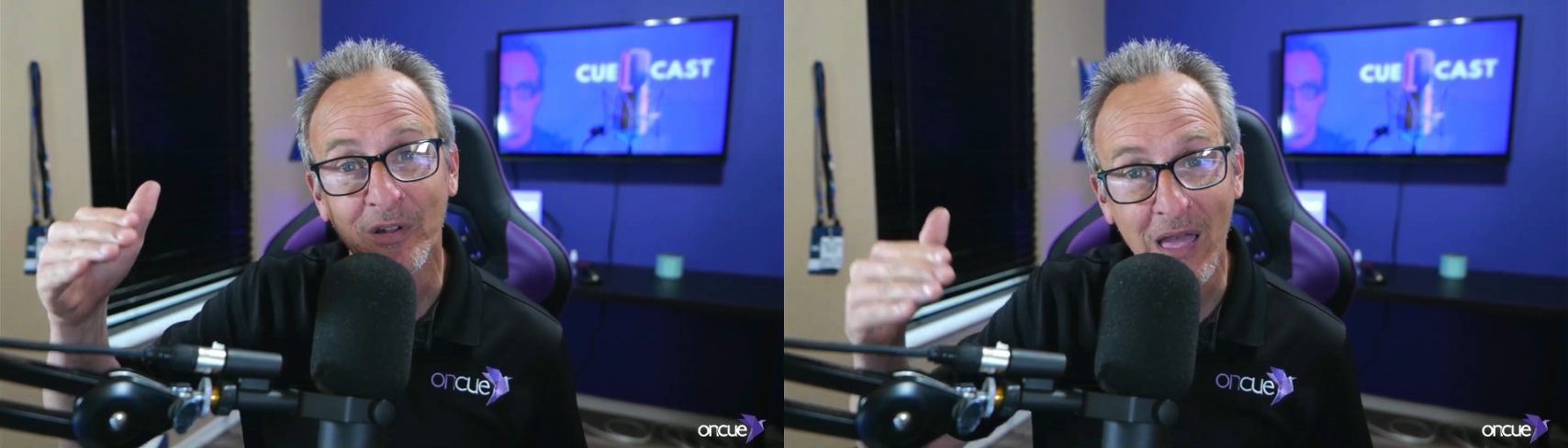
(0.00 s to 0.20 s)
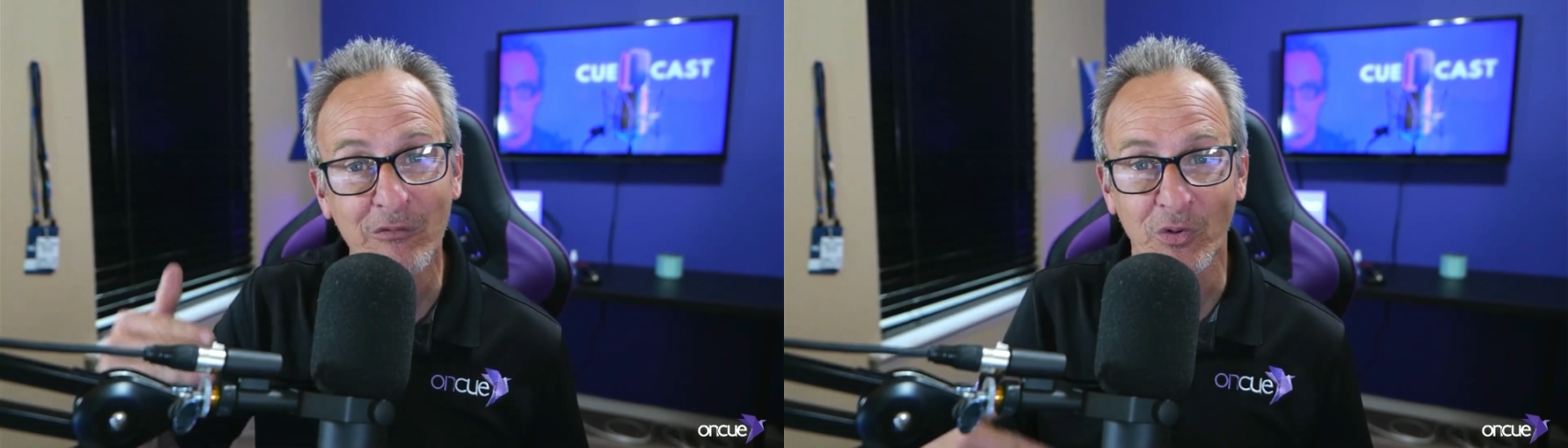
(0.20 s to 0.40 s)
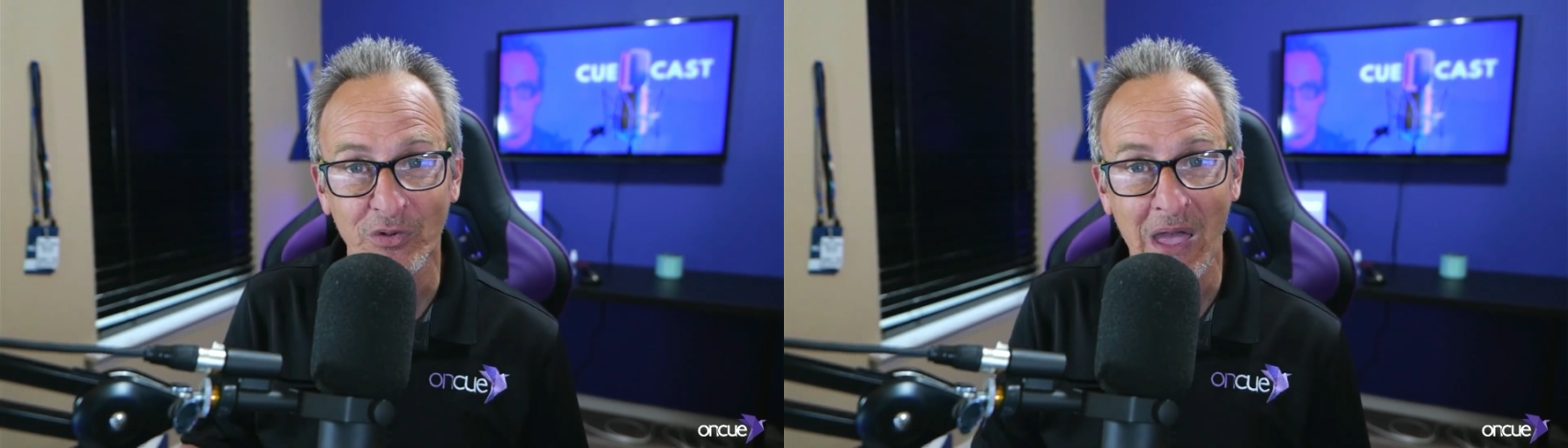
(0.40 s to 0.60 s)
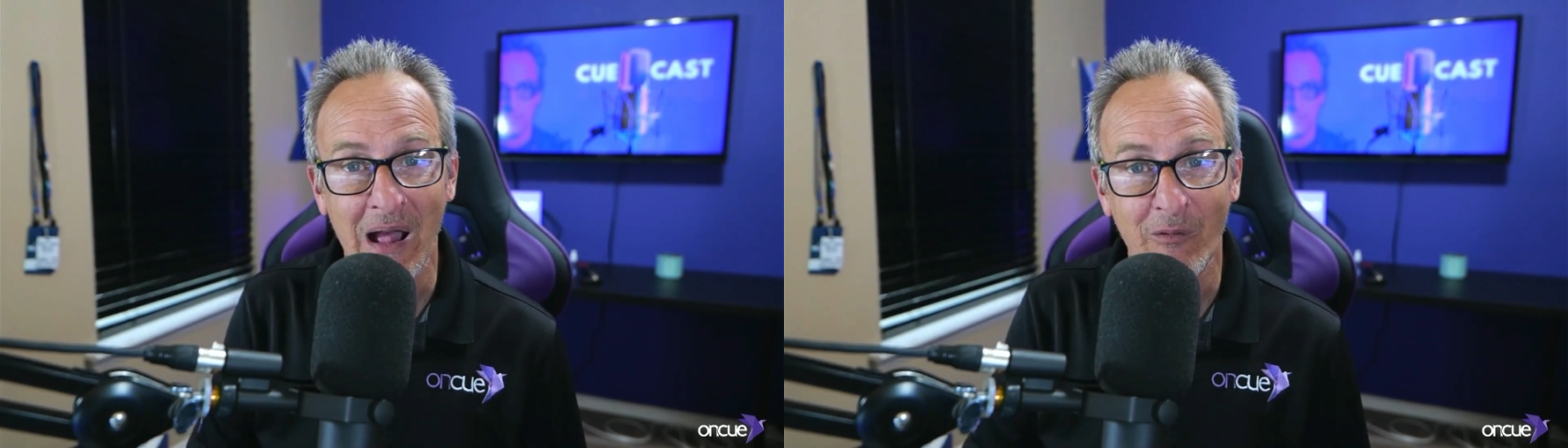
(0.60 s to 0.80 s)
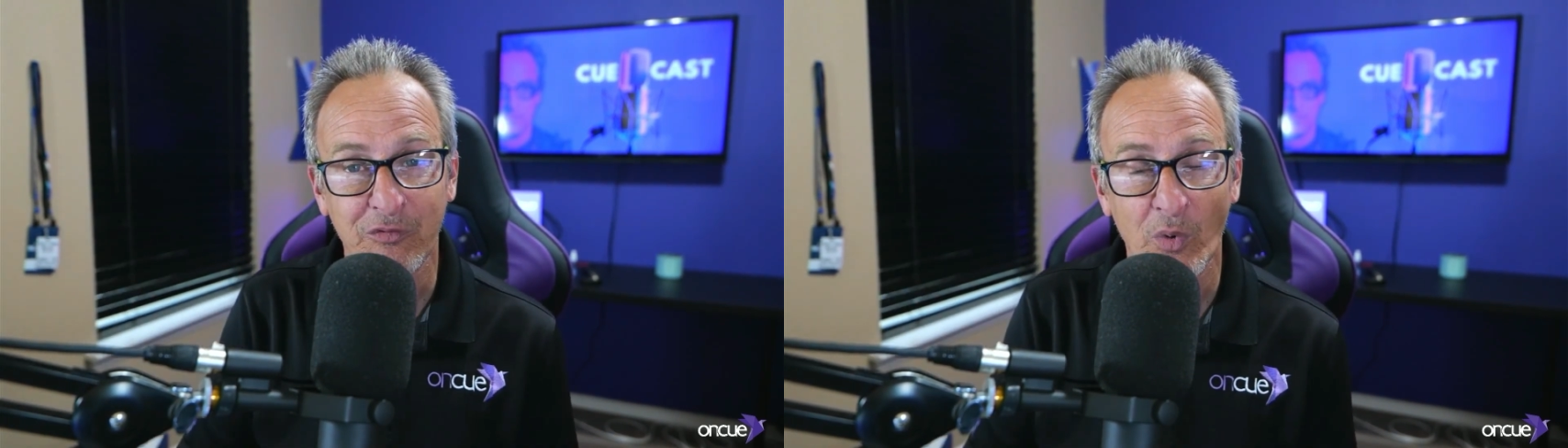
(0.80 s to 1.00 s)
level
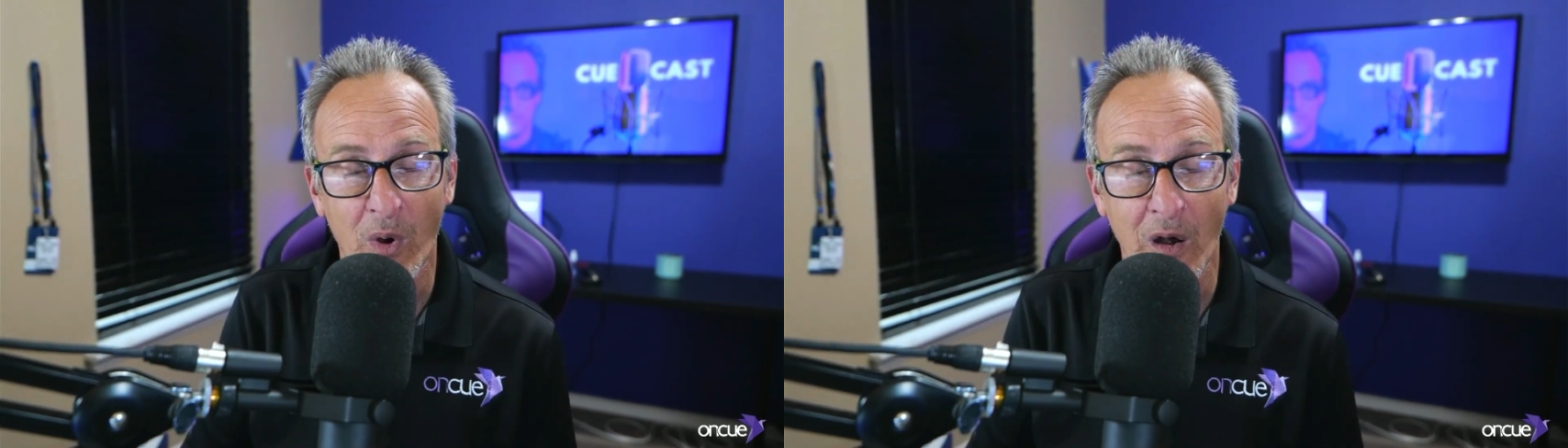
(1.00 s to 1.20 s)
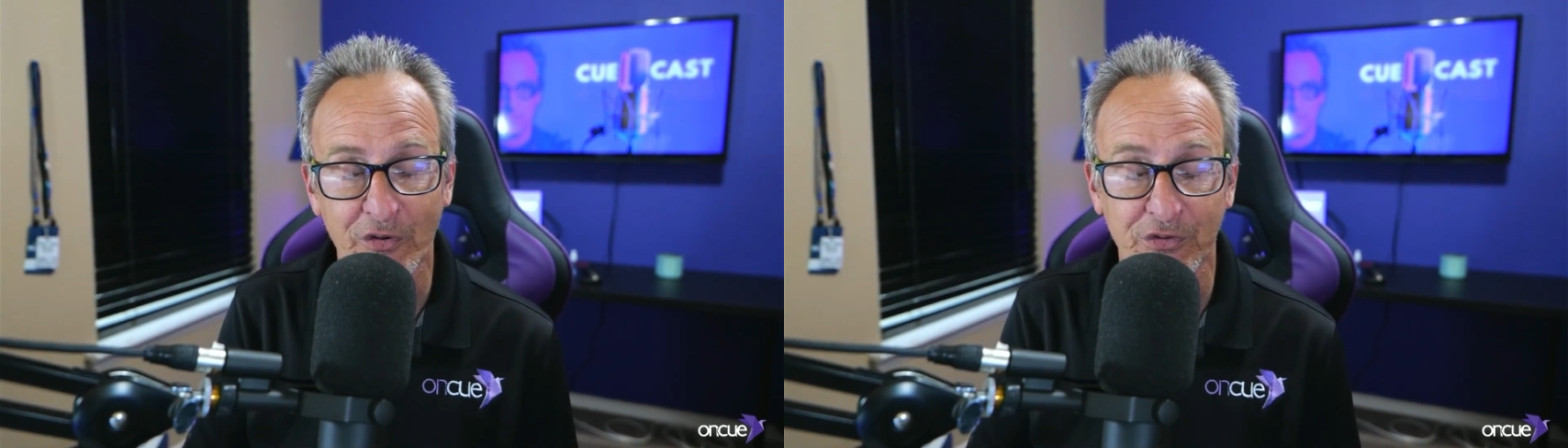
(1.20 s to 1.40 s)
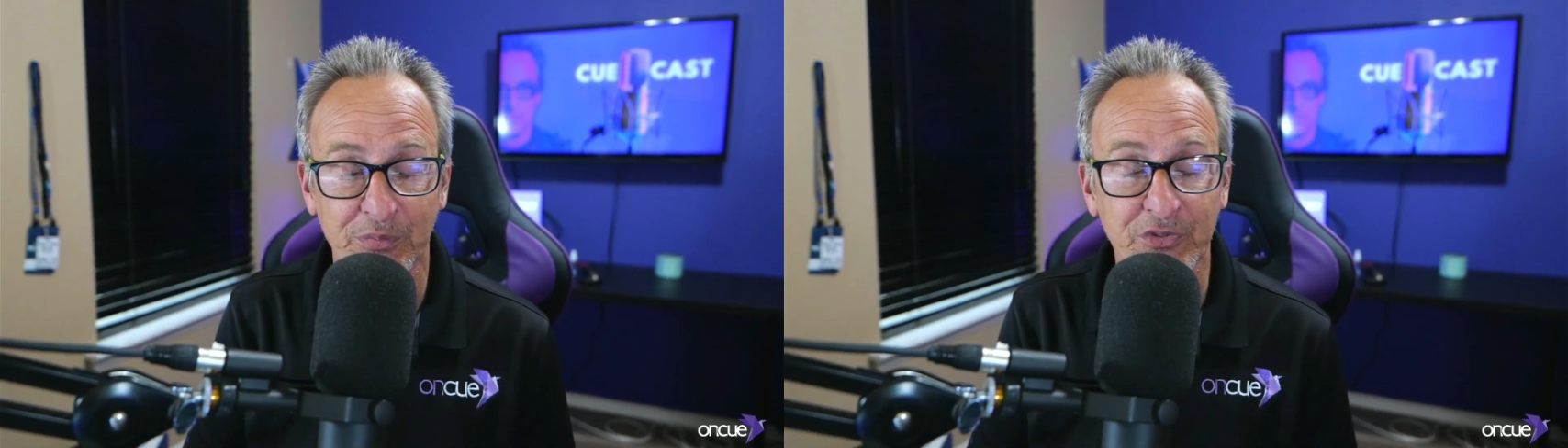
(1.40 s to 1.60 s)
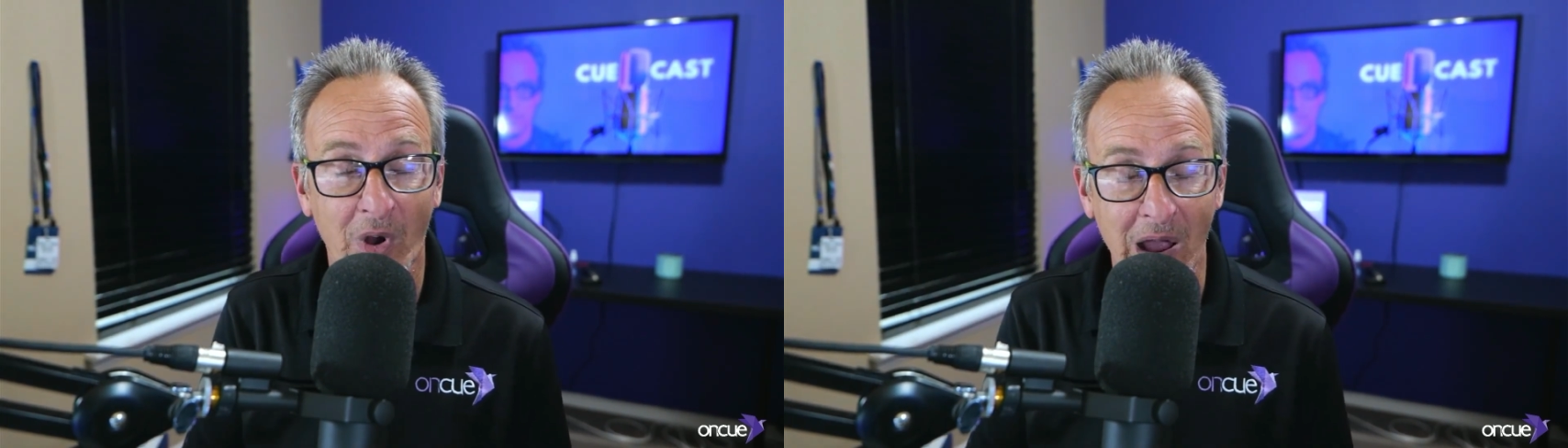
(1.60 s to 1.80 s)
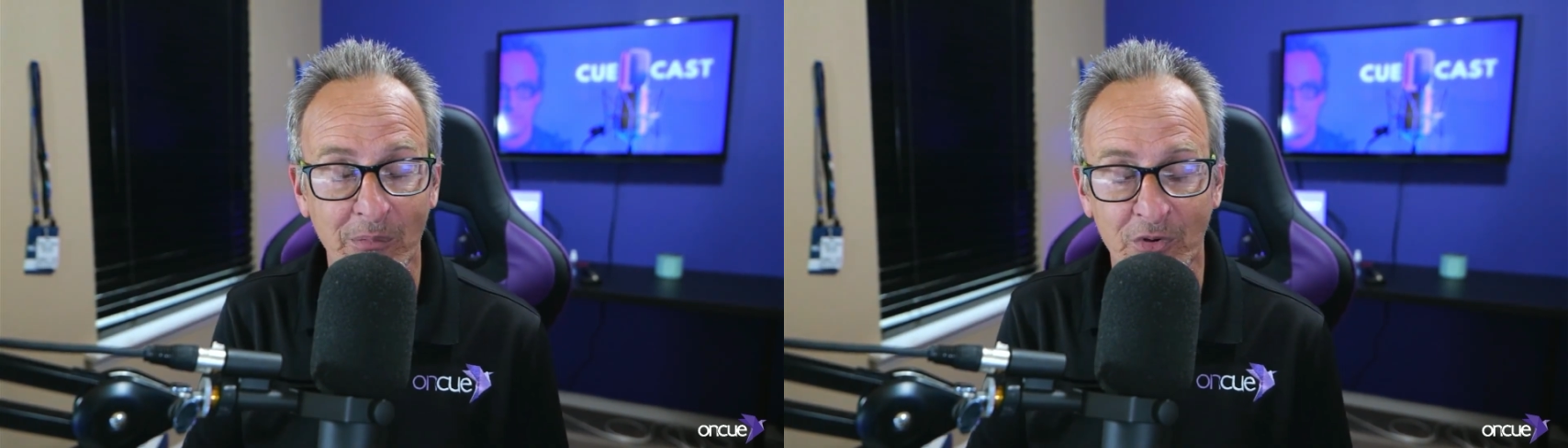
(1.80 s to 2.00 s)
now for our
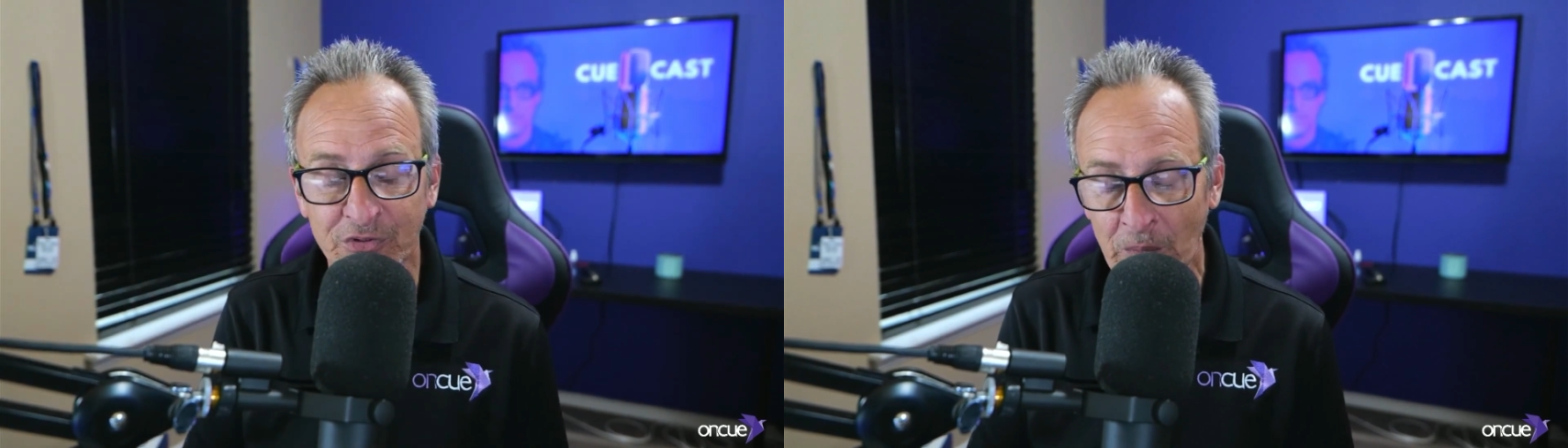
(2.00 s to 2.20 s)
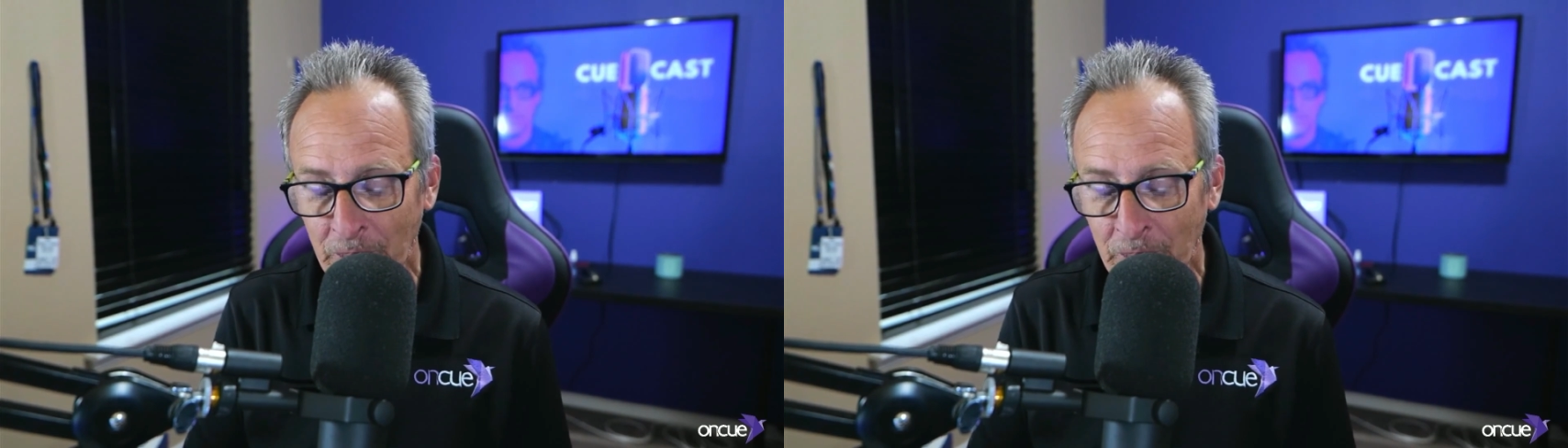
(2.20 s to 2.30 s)
subscribers,